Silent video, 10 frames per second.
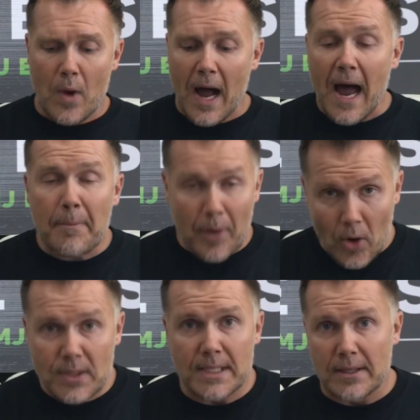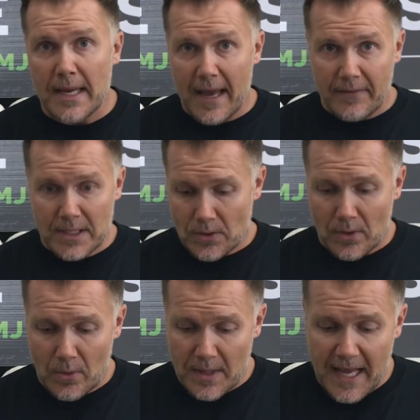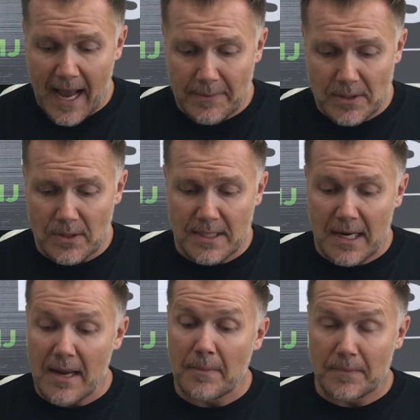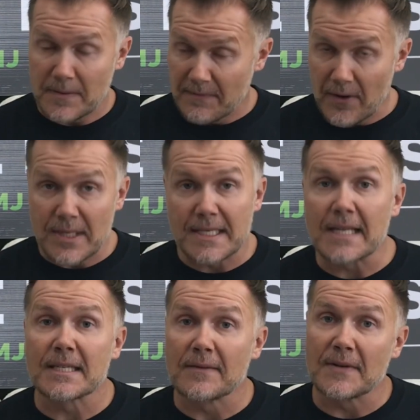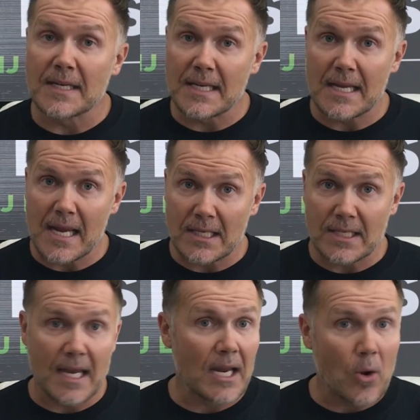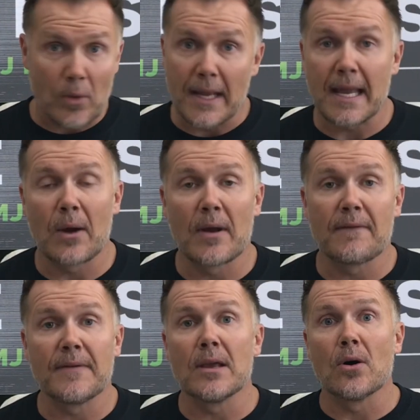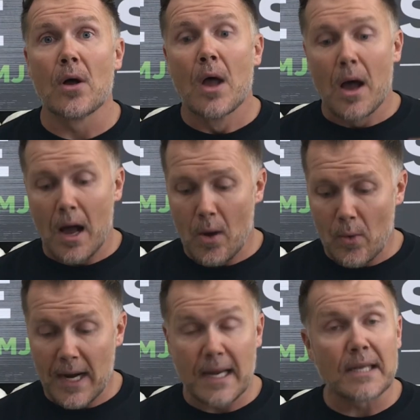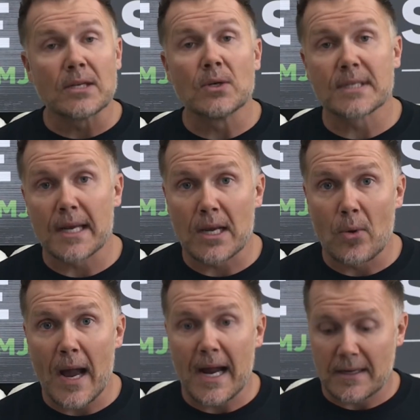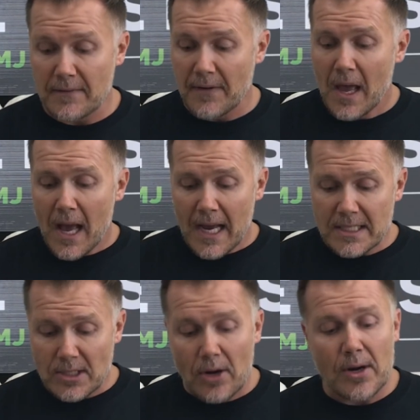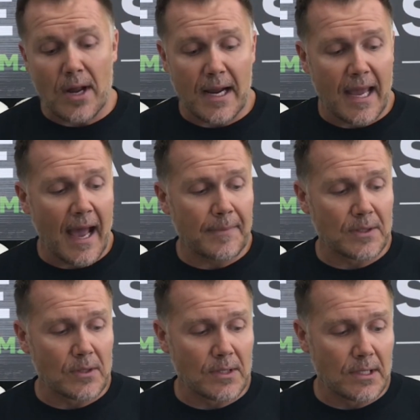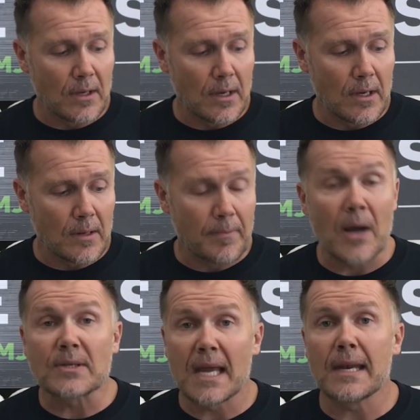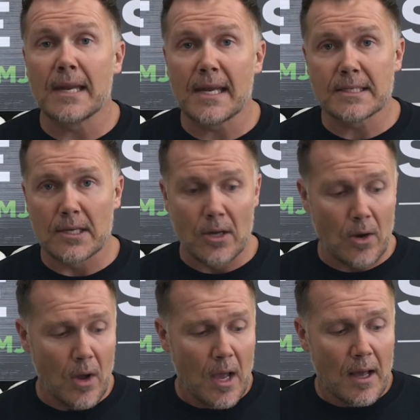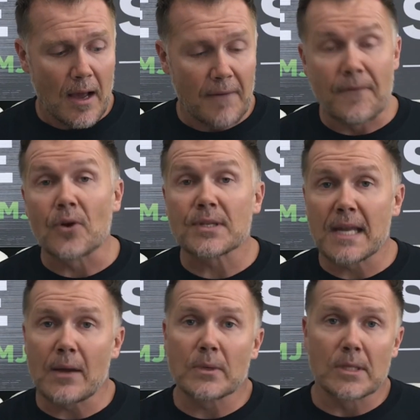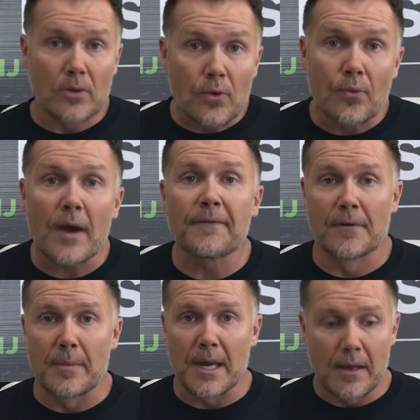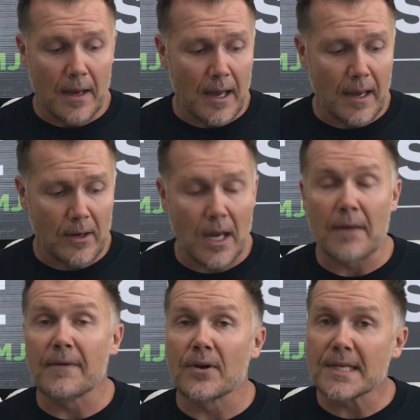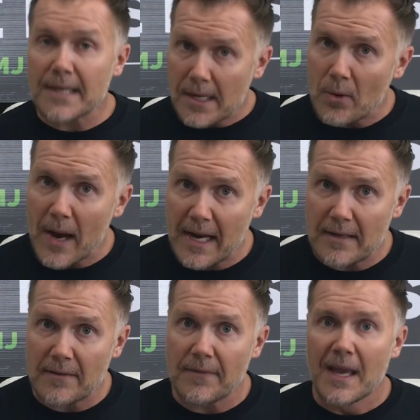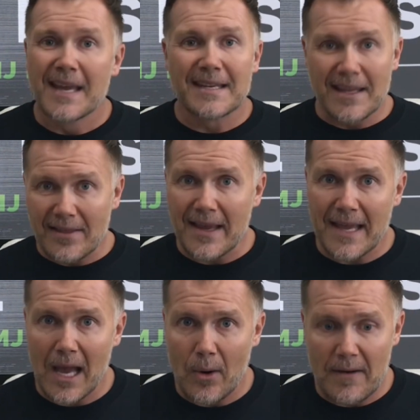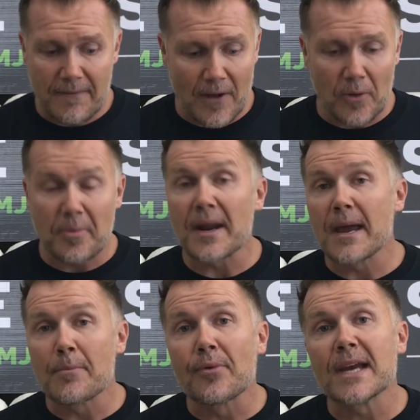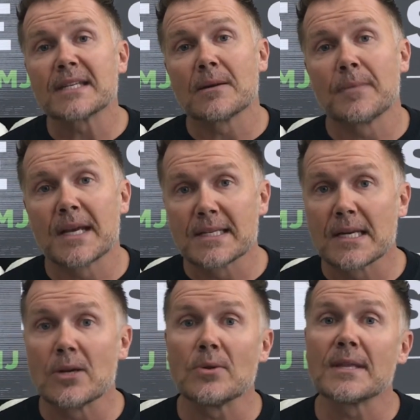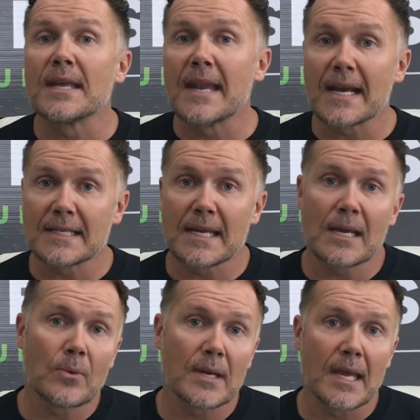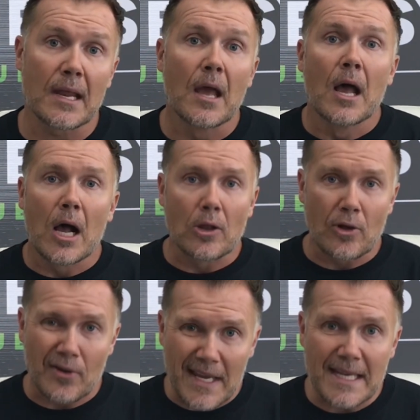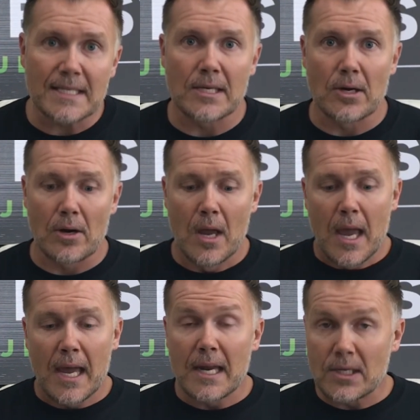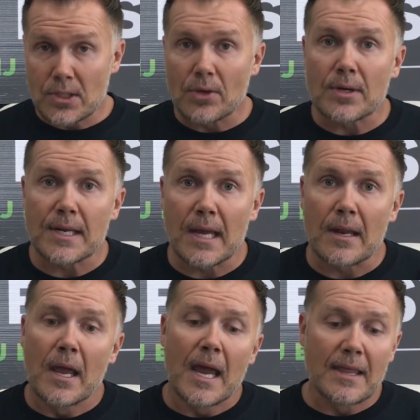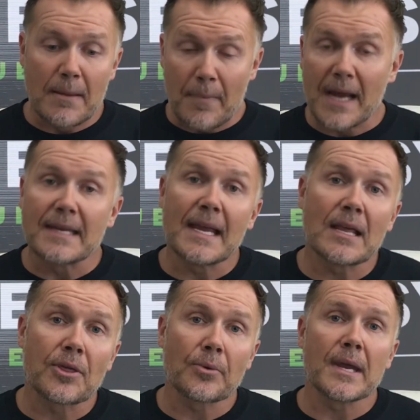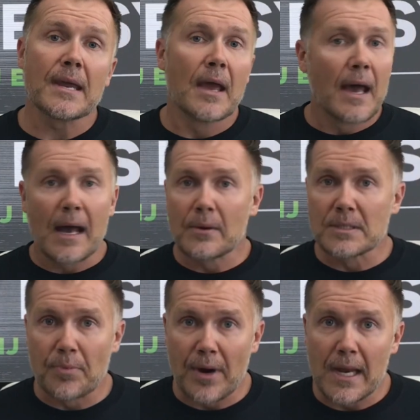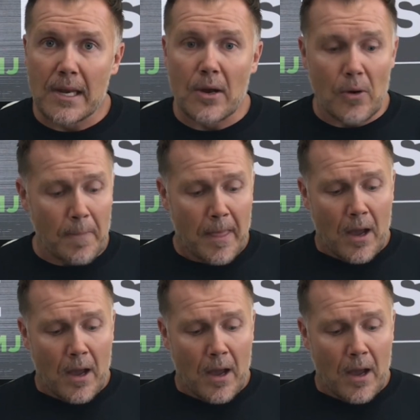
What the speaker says: I personally have a story with capsules, and I'm very sensitive to THC. I don't like how I feel when I get too psychoactive. I started on capsules about 10 days ago. First day was a little rough for me. I got very psychoactive, didn't like how I felt, but I embraced it because I knew that the next day it would get a little easier, and it sure did. And then by day 3, I was brand new.